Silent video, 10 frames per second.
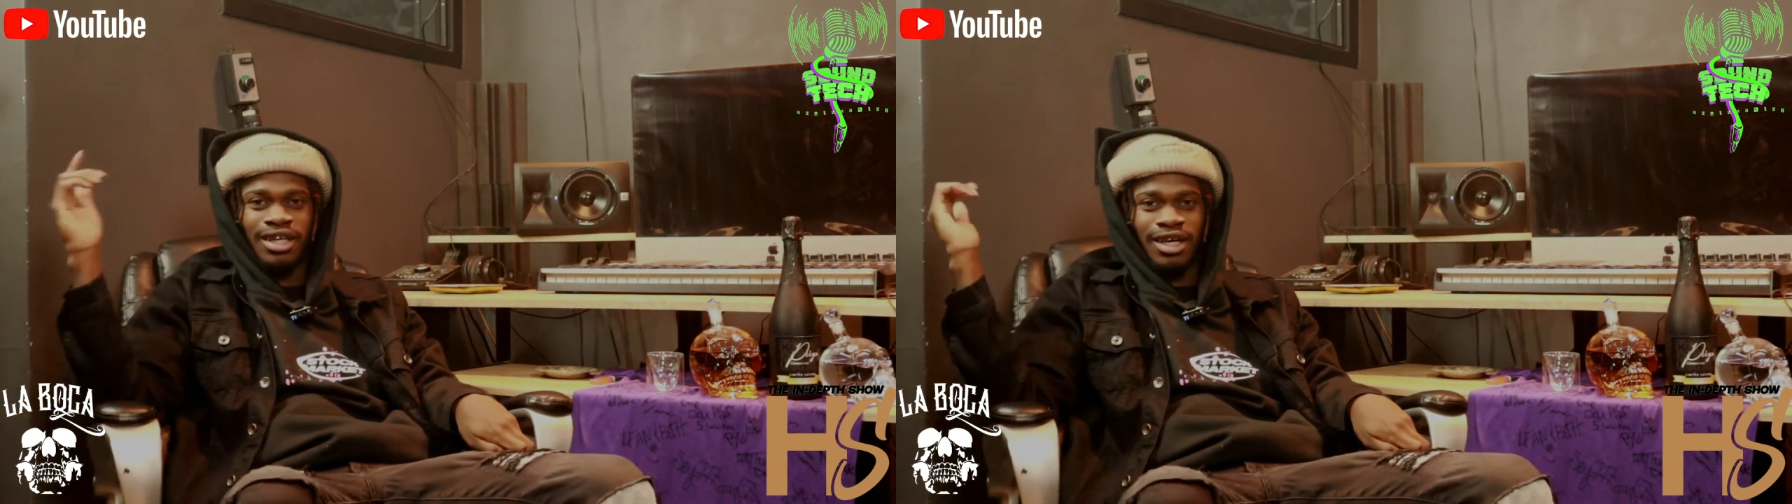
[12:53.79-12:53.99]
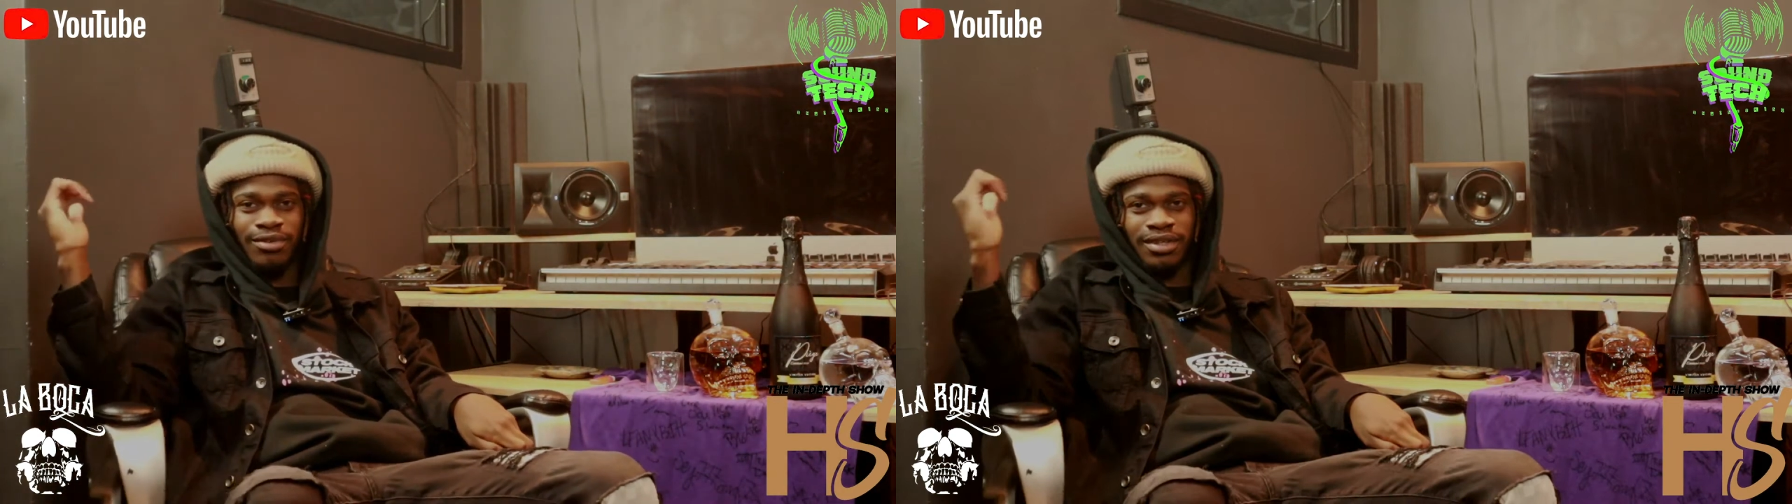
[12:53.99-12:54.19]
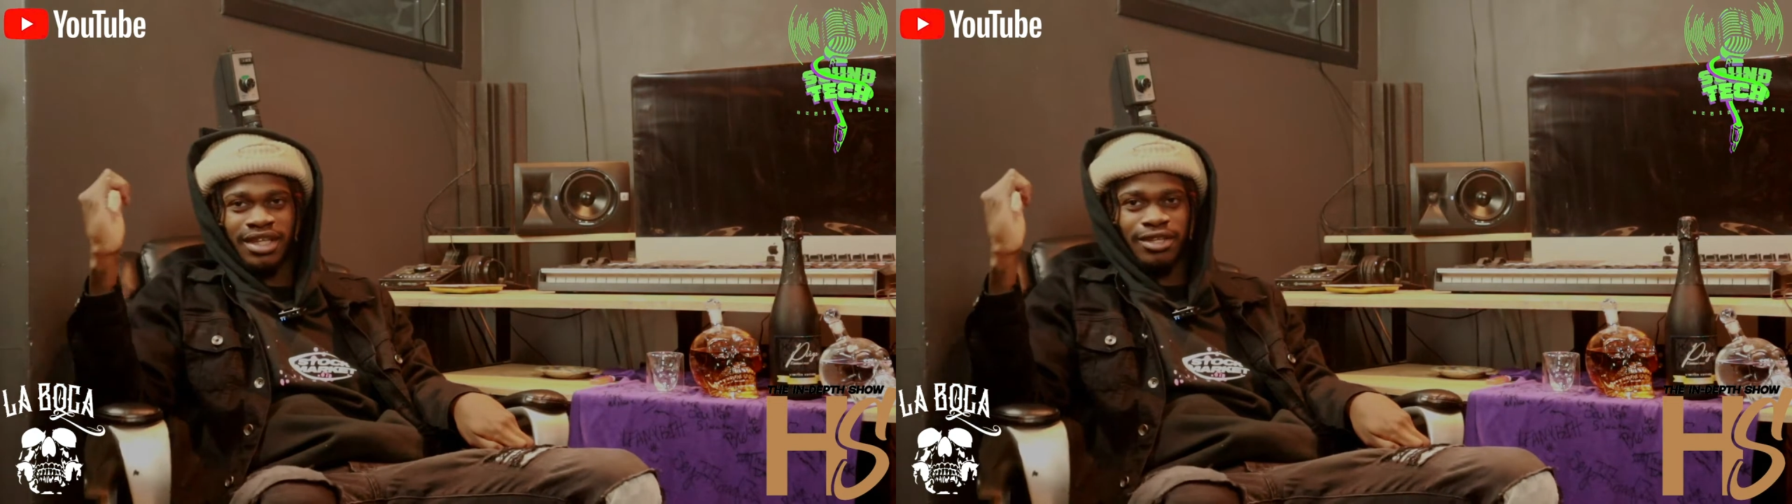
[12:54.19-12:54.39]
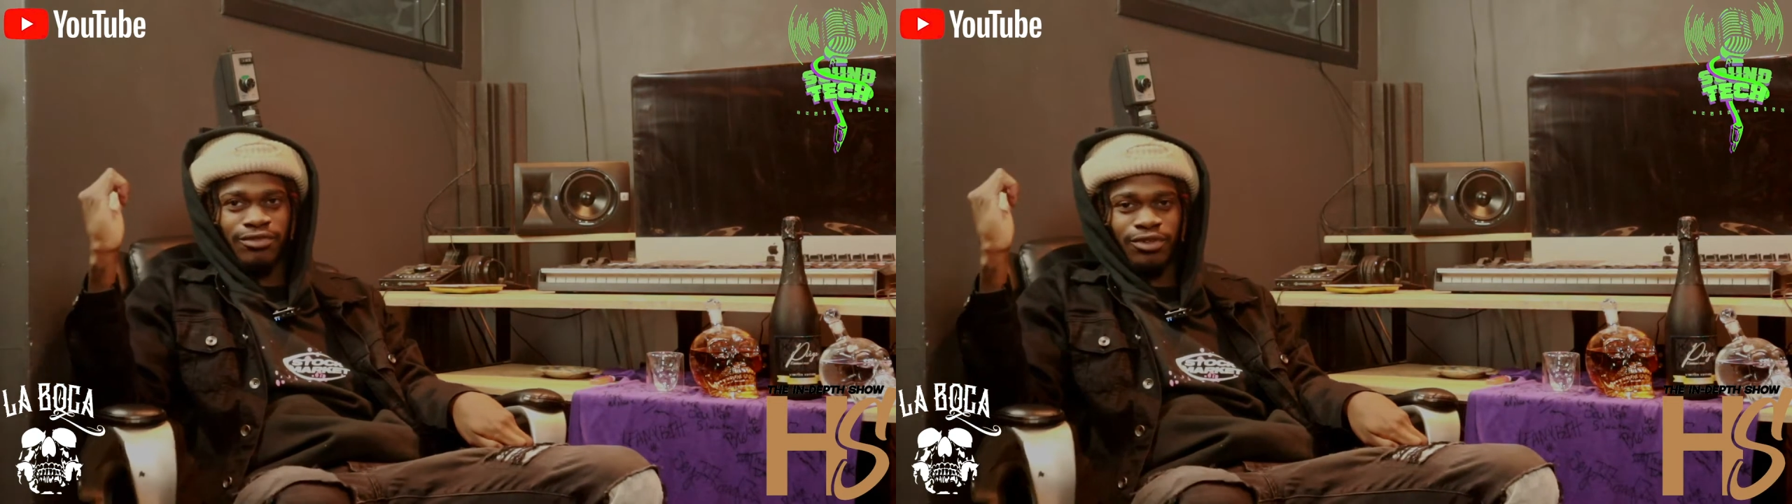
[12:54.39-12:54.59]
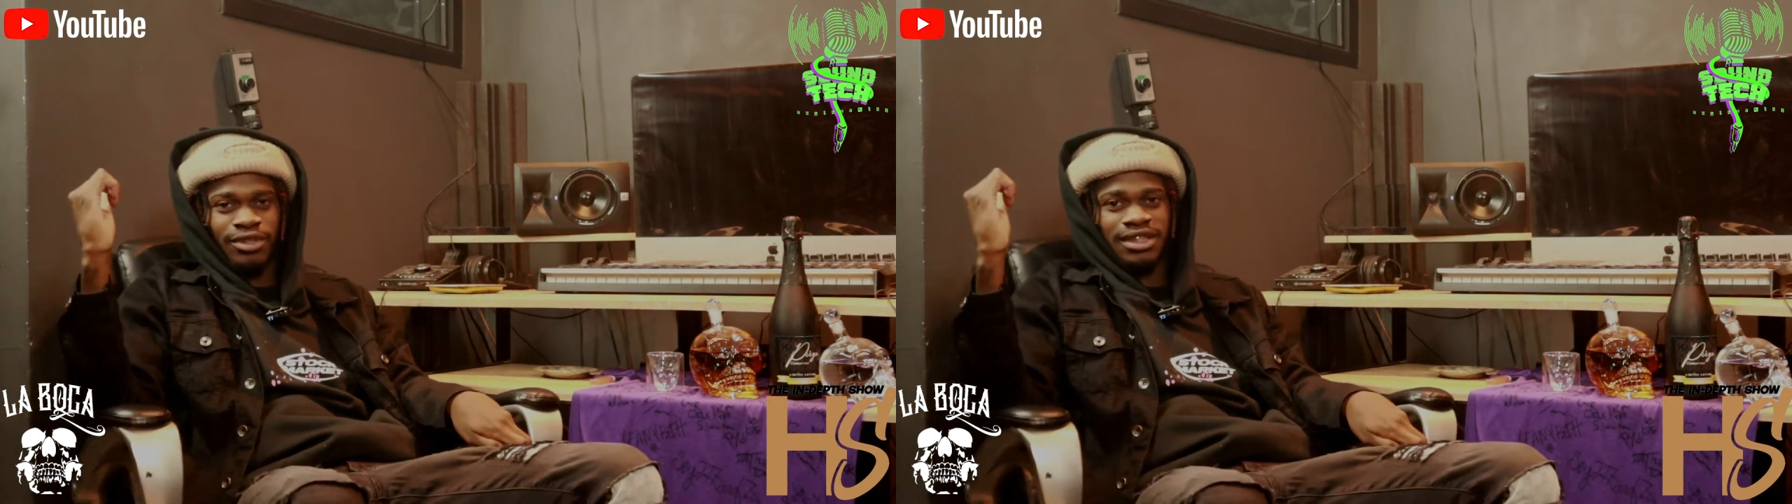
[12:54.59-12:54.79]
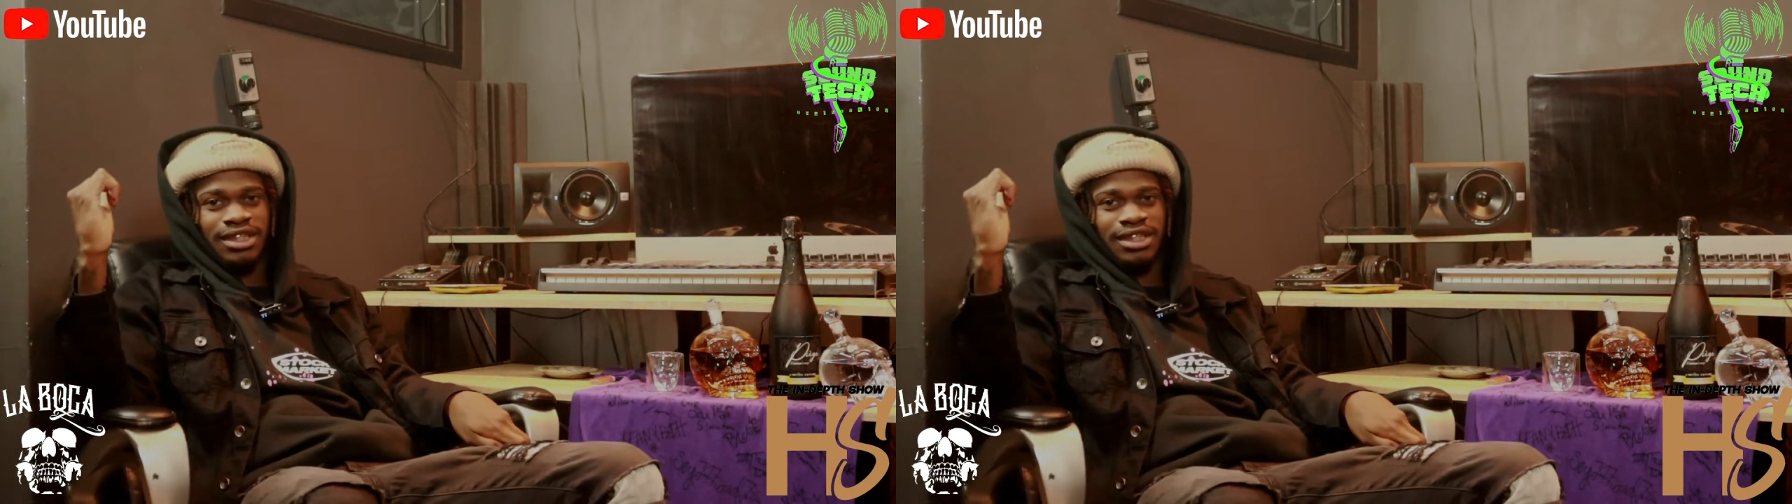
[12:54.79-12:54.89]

album interview and